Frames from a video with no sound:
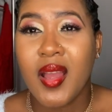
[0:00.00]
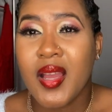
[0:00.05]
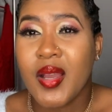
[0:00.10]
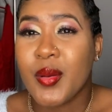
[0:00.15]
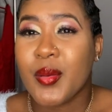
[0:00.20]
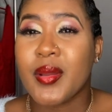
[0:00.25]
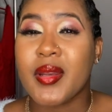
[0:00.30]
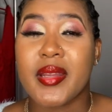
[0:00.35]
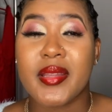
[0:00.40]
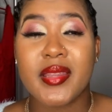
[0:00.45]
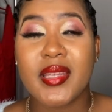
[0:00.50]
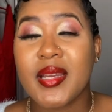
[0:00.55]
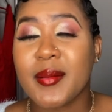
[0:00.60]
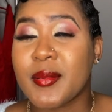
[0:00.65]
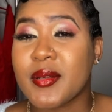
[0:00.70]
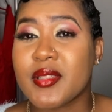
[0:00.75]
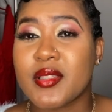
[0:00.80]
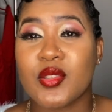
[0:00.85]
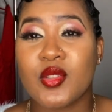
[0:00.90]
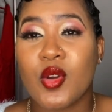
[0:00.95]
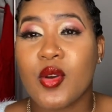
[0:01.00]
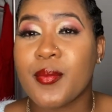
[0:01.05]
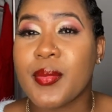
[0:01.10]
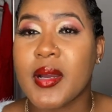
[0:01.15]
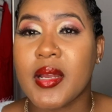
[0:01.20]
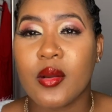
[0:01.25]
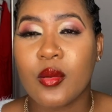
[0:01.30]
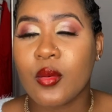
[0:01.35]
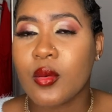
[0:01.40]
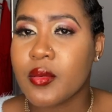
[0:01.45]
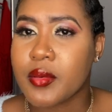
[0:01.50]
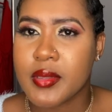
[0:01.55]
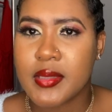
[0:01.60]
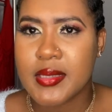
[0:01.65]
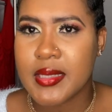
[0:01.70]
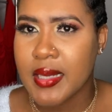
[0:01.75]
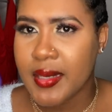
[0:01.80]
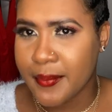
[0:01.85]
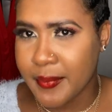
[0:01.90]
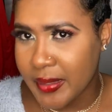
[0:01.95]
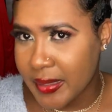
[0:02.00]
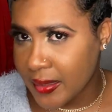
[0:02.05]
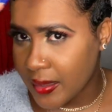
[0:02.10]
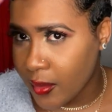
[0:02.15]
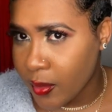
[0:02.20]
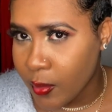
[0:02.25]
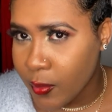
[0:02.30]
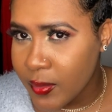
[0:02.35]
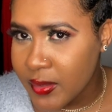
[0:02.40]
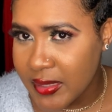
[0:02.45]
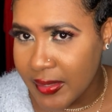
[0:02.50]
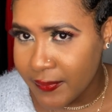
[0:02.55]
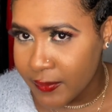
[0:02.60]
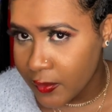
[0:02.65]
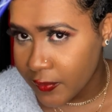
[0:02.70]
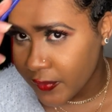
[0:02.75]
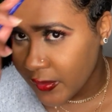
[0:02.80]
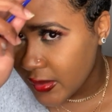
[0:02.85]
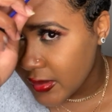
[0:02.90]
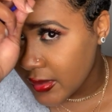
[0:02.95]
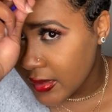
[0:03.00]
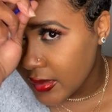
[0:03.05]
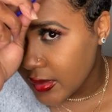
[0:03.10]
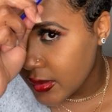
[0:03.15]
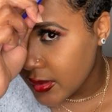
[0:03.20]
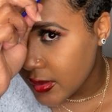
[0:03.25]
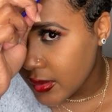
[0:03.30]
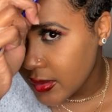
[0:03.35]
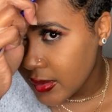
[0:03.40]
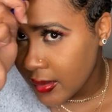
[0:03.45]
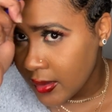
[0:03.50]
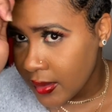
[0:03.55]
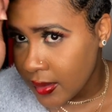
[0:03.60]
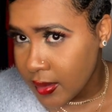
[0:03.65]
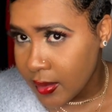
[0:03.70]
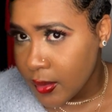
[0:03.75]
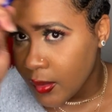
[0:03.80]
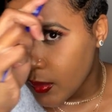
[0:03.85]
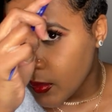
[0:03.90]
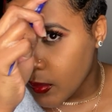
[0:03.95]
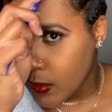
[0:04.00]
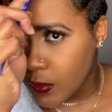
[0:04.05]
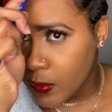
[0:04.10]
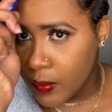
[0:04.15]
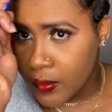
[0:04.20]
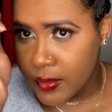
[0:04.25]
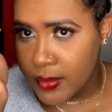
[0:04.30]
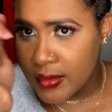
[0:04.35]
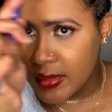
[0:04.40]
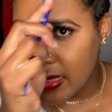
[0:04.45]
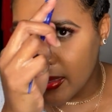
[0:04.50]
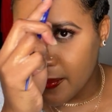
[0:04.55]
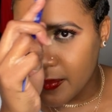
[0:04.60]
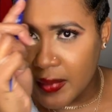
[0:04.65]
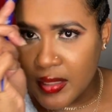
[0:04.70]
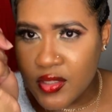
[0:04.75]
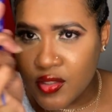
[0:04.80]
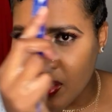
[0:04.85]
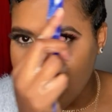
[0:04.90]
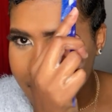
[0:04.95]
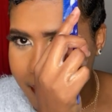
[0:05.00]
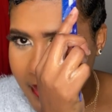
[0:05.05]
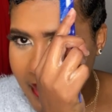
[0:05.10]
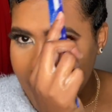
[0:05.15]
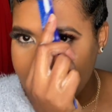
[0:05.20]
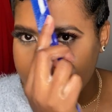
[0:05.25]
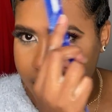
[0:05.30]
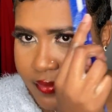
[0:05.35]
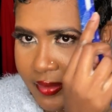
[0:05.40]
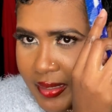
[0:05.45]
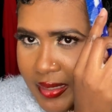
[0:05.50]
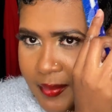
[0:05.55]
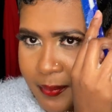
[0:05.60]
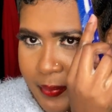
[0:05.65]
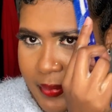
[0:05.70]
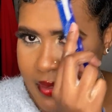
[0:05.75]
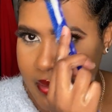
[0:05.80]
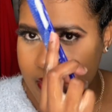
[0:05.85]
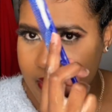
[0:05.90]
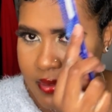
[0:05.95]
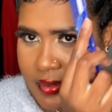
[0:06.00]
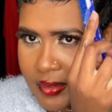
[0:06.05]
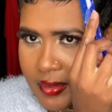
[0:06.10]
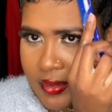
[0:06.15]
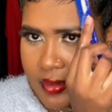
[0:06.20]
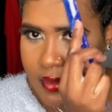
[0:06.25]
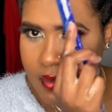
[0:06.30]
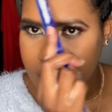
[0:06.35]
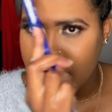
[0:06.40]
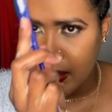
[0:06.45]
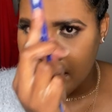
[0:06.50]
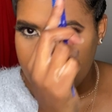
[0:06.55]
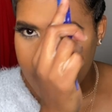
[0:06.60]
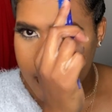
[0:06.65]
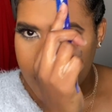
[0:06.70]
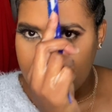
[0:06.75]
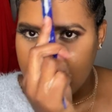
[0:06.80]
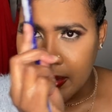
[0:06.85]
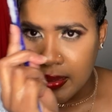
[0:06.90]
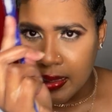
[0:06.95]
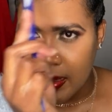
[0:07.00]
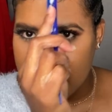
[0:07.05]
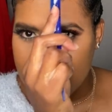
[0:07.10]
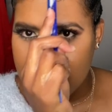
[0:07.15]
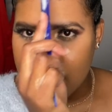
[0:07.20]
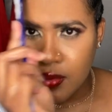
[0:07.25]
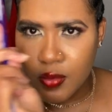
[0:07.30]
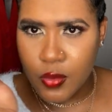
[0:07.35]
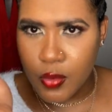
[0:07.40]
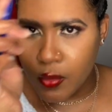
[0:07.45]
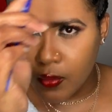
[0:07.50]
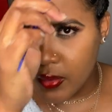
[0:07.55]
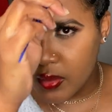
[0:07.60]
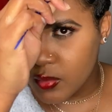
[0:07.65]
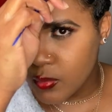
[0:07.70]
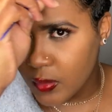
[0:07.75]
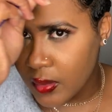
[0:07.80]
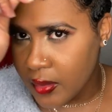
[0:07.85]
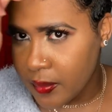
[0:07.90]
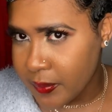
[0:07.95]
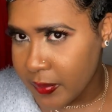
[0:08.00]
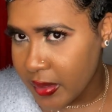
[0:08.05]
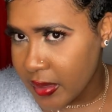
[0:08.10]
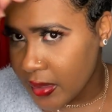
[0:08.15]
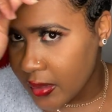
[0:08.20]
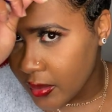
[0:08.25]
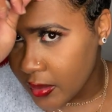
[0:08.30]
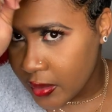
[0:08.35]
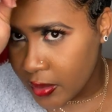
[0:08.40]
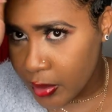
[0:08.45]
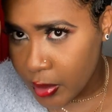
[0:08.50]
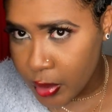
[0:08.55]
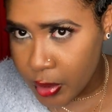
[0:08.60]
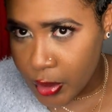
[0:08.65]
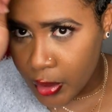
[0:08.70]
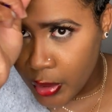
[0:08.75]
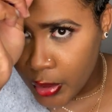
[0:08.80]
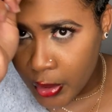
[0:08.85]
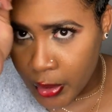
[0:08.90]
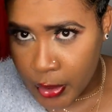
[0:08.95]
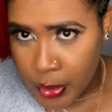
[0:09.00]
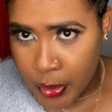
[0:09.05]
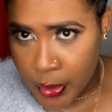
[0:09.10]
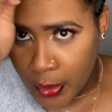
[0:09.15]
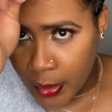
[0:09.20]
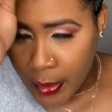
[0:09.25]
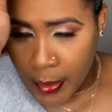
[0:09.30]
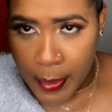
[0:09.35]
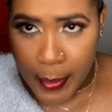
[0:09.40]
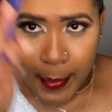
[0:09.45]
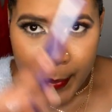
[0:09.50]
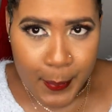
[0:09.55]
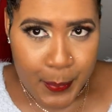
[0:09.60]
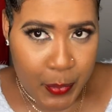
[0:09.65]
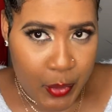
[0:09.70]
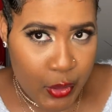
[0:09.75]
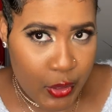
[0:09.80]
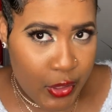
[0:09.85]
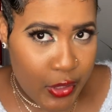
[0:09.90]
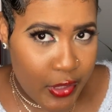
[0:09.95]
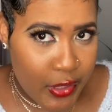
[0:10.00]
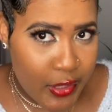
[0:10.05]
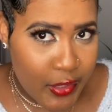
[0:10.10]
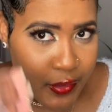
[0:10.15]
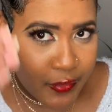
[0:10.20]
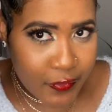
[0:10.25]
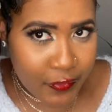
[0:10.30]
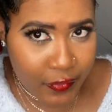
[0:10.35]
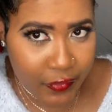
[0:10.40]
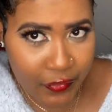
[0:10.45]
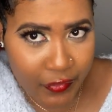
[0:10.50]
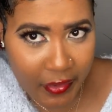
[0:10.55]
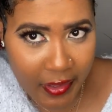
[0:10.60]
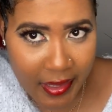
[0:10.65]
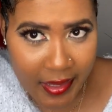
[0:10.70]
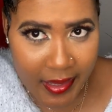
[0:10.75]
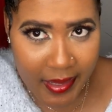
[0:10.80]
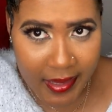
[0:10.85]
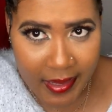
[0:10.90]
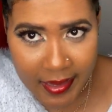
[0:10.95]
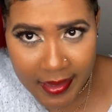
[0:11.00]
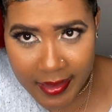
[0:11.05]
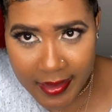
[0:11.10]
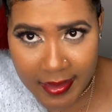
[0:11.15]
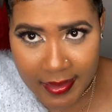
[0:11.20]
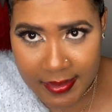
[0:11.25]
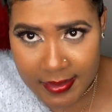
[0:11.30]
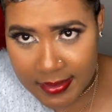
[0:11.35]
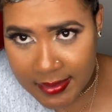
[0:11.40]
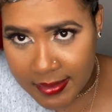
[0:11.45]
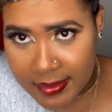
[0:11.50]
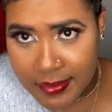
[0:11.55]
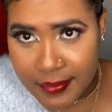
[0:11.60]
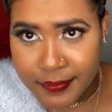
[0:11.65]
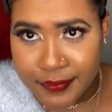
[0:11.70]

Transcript: When I think about the top part all the time, like I always have to fix this all the time. It's not bad, right? But I just always want to make it perfect.